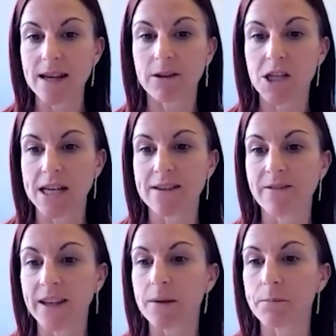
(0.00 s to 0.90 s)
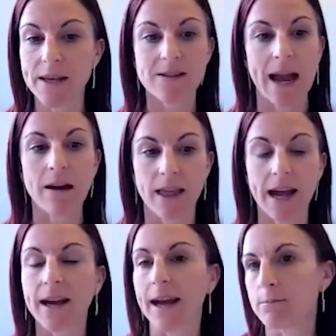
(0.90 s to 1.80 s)
are achieving the best health
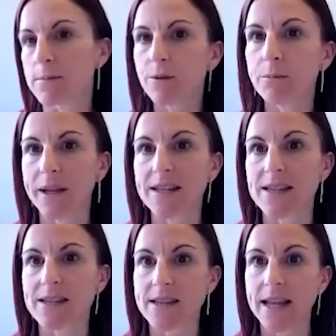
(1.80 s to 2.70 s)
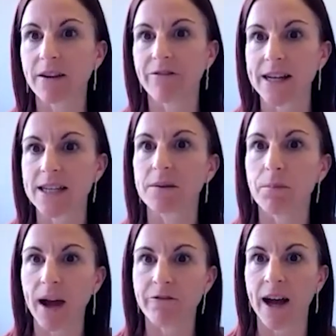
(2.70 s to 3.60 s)
outcomes from medicines that are funded
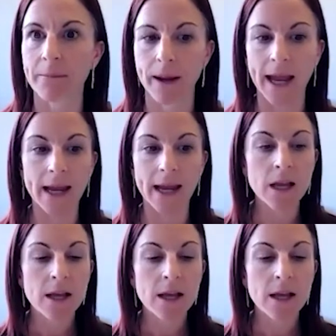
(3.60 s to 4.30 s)
by Pharmac.